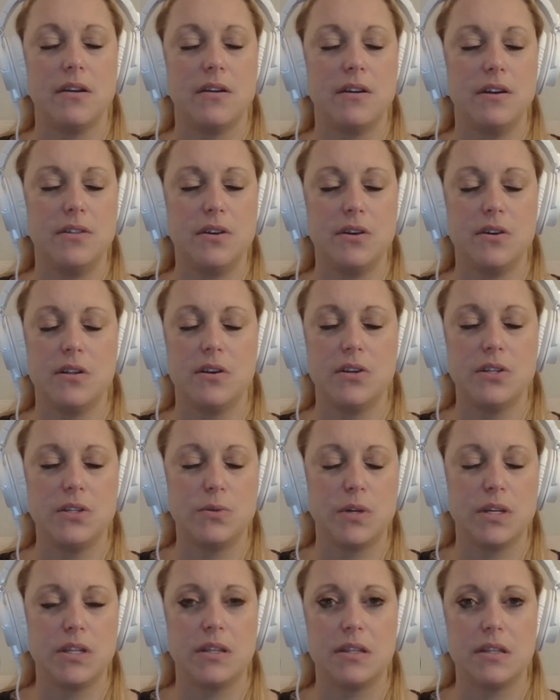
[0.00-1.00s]
either closed
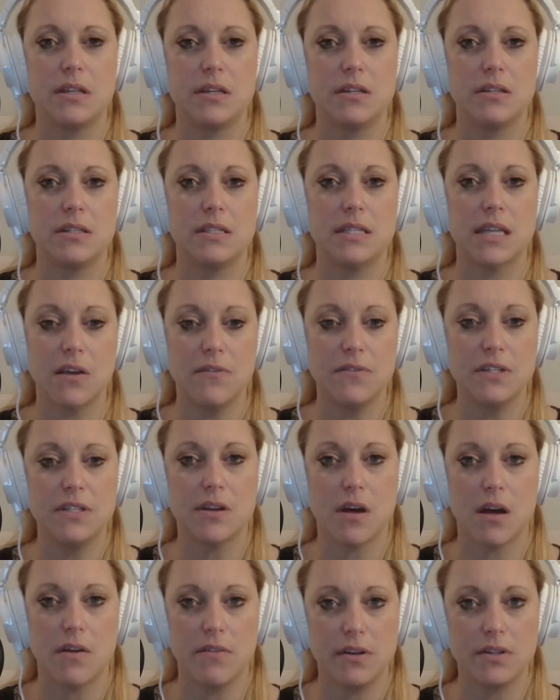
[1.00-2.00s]
with
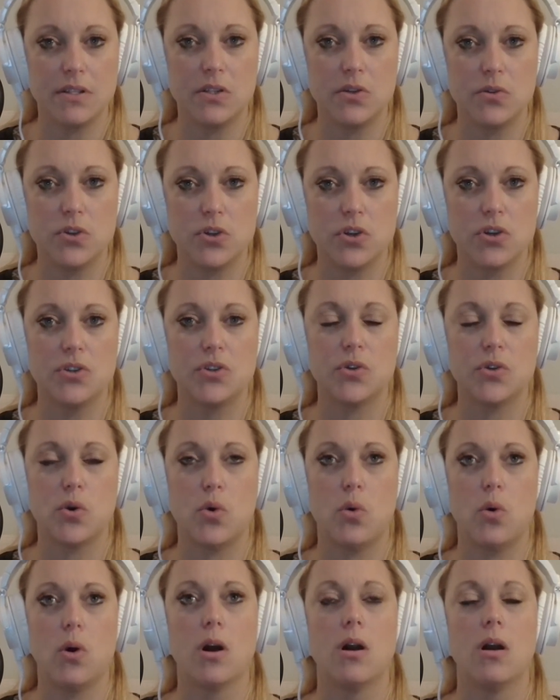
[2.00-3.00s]
self-dissolving sutures
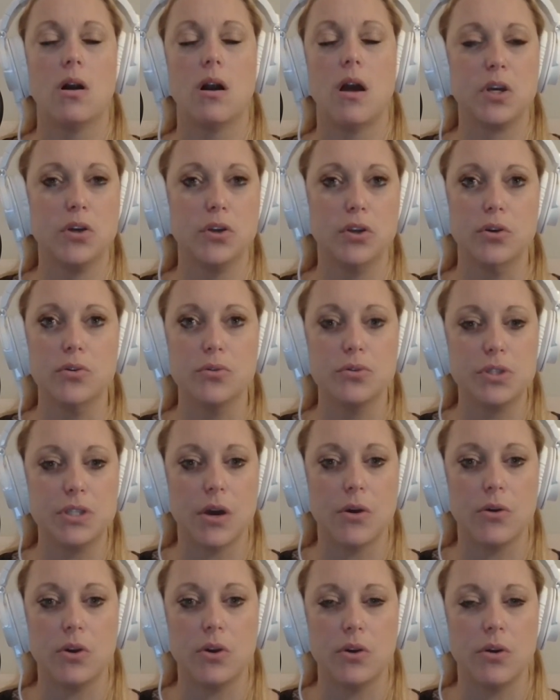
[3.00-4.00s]
or glue,
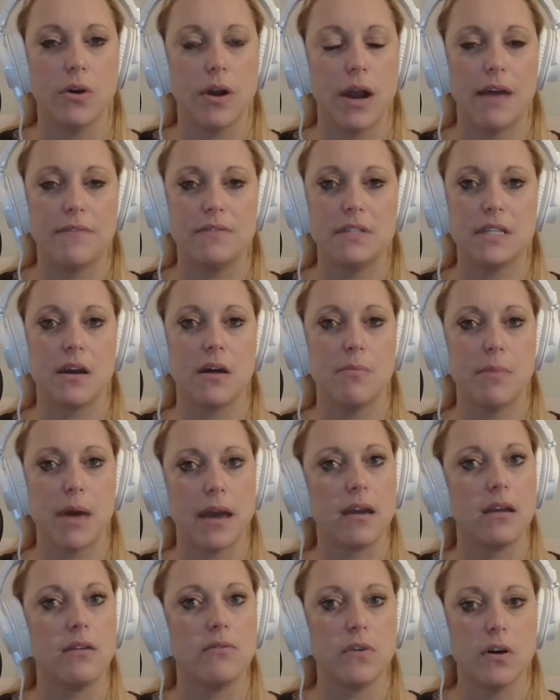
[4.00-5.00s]
so you don't have to come
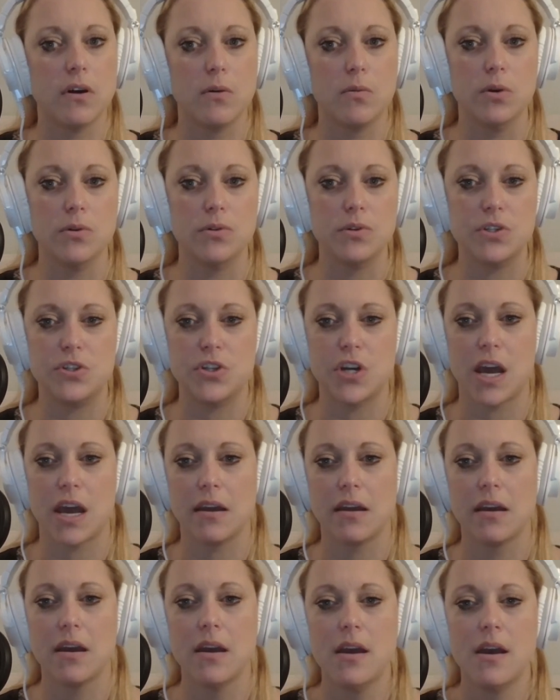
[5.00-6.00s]
back in for a wound check.
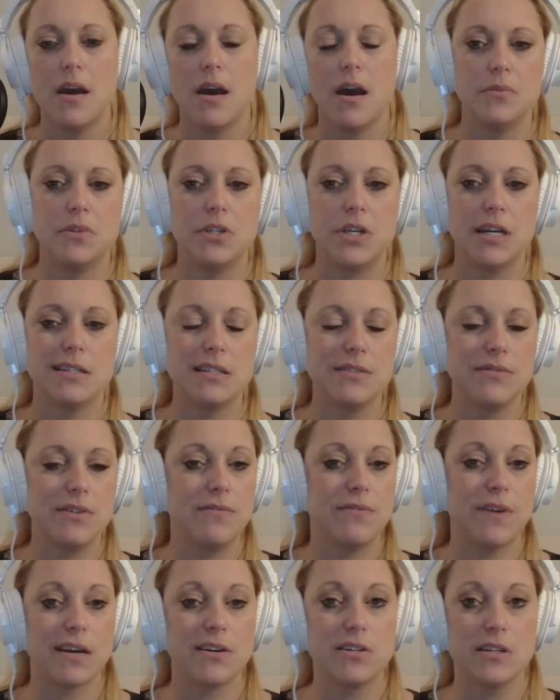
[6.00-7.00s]
Chance of
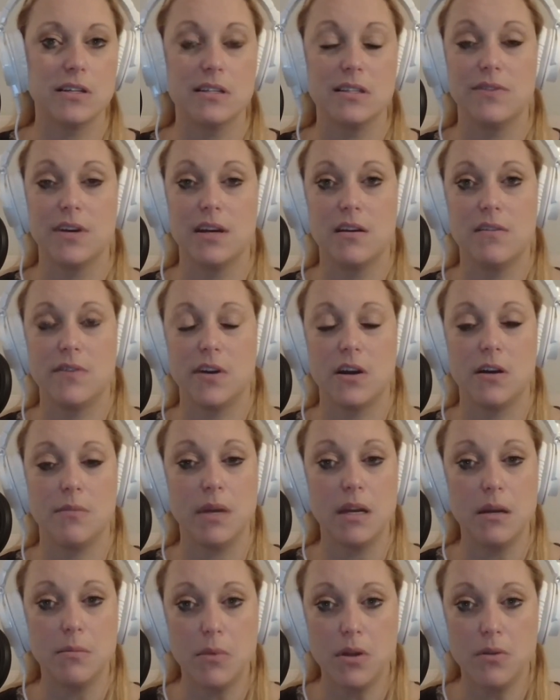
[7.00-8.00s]
infection is very, very
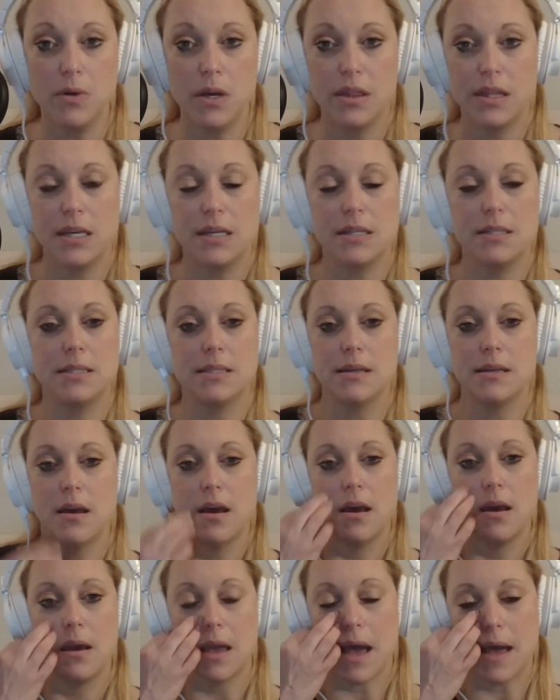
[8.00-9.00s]
minimal with this.
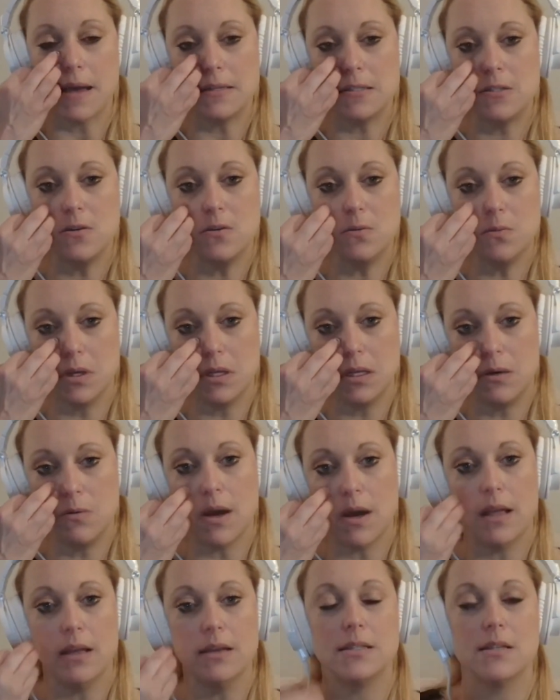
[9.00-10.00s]
Guys do really
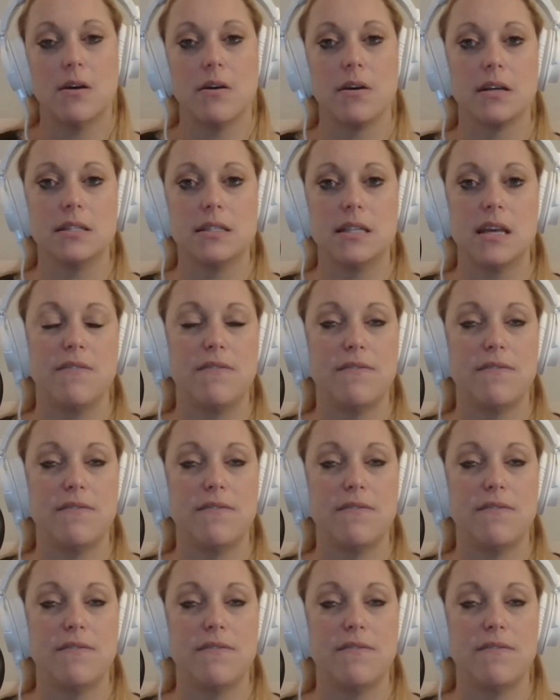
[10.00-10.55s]
well as long as they